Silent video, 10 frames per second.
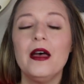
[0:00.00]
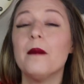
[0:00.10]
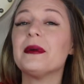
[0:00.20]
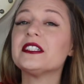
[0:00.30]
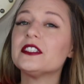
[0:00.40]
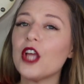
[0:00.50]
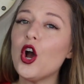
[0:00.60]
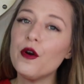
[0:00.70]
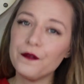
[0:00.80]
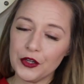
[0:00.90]
But
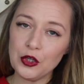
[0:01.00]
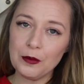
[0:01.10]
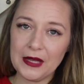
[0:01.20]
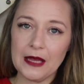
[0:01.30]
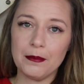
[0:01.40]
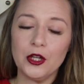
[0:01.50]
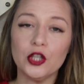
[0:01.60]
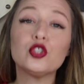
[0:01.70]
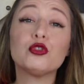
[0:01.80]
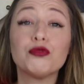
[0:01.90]
so few
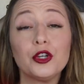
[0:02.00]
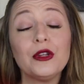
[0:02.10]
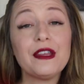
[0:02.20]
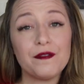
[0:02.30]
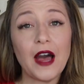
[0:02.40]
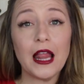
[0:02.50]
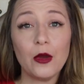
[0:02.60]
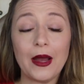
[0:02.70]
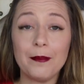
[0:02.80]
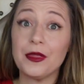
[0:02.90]
people truly follow
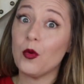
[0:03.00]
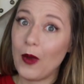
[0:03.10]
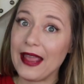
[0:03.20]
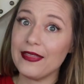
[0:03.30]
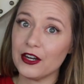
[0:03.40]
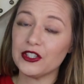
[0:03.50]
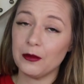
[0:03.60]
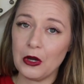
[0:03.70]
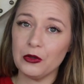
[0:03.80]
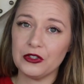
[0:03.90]
up the way they're
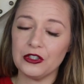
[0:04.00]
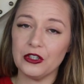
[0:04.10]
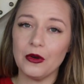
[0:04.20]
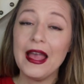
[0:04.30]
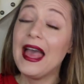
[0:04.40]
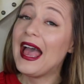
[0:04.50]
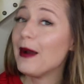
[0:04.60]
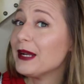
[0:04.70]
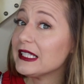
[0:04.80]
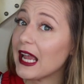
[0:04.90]
supposed to. How
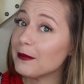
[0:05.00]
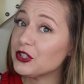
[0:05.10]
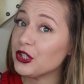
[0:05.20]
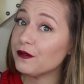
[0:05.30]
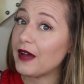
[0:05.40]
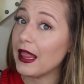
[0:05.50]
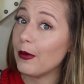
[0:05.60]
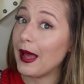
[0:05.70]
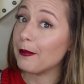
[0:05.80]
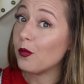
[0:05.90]
many times do you follow up?